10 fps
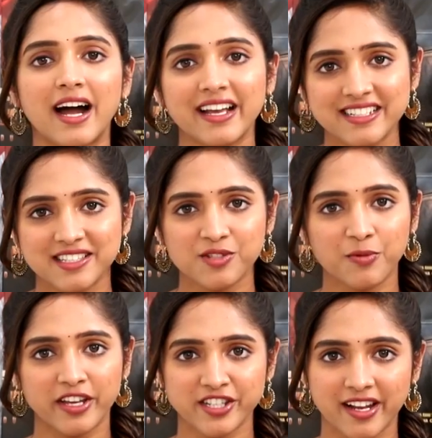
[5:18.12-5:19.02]
Hi, this
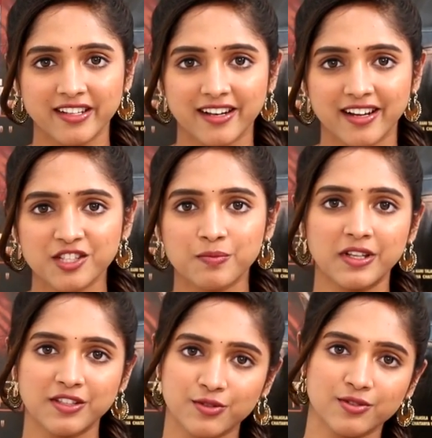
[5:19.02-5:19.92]
is Vaishali Raj.
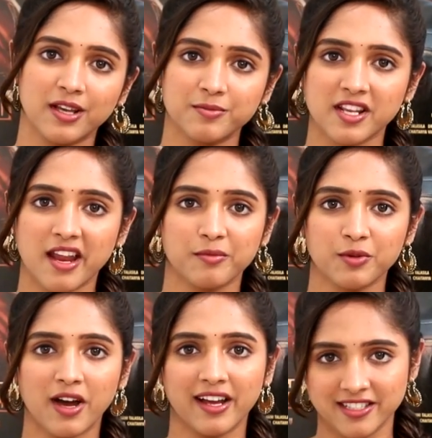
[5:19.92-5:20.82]
Please do
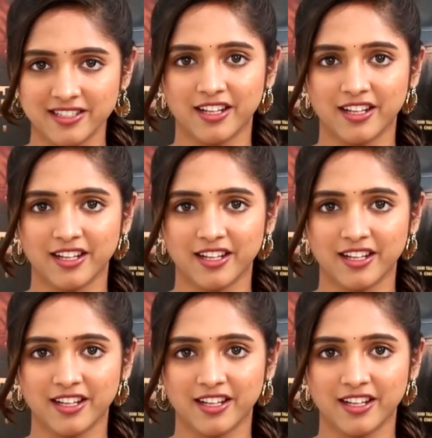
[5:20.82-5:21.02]
subscribe to IG